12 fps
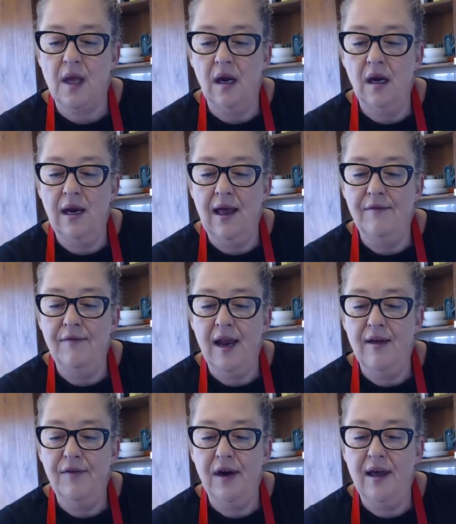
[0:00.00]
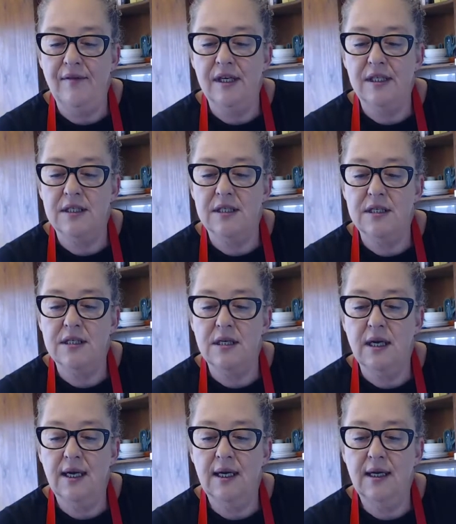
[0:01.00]
Love, love, love it.
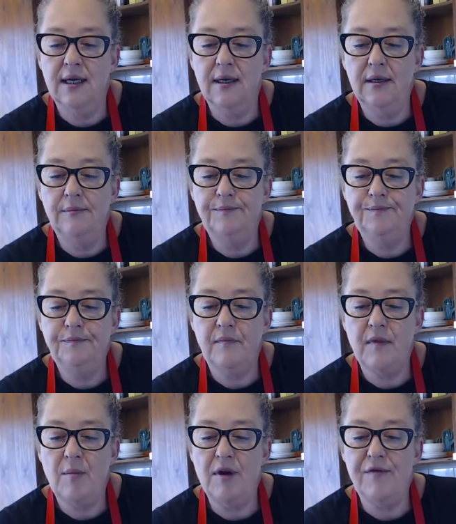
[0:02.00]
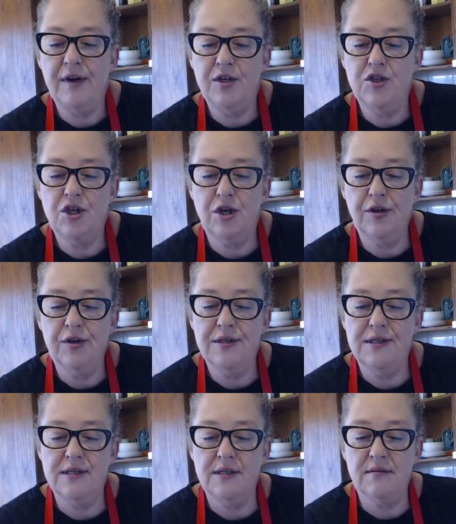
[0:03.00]
My friend
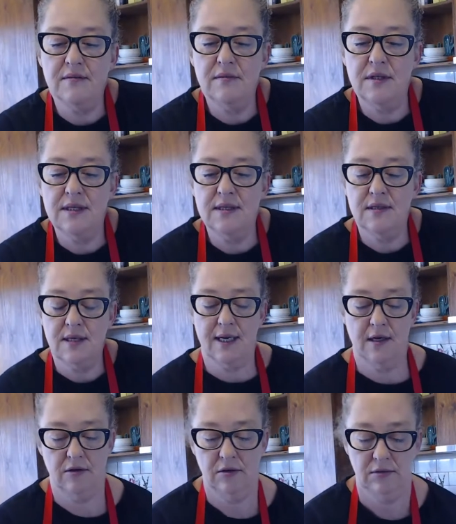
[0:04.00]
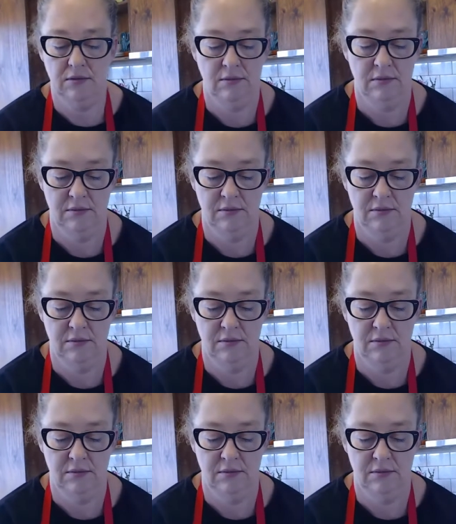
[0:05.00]
Joe's, just hang on.